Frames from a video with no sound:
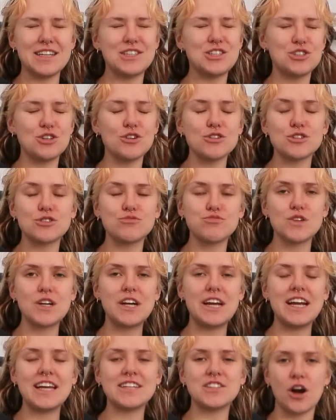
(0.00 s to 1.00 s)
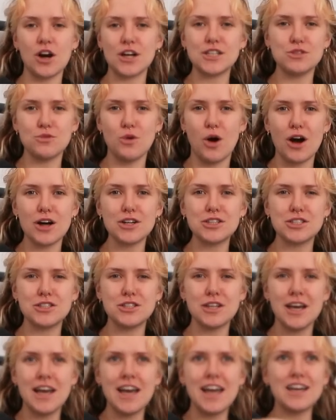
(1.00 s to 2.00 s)
It's just really, it's hard to
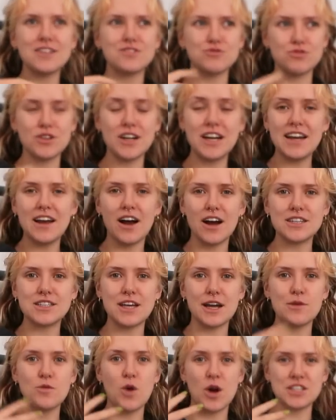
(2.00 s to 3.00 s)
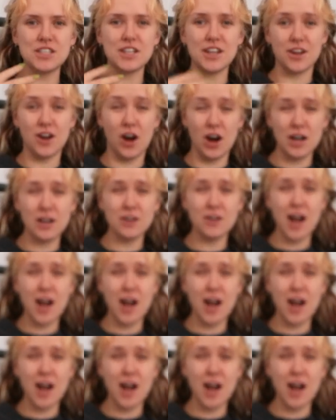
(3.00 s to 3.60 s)
watch. It's really hard. It's like watching a car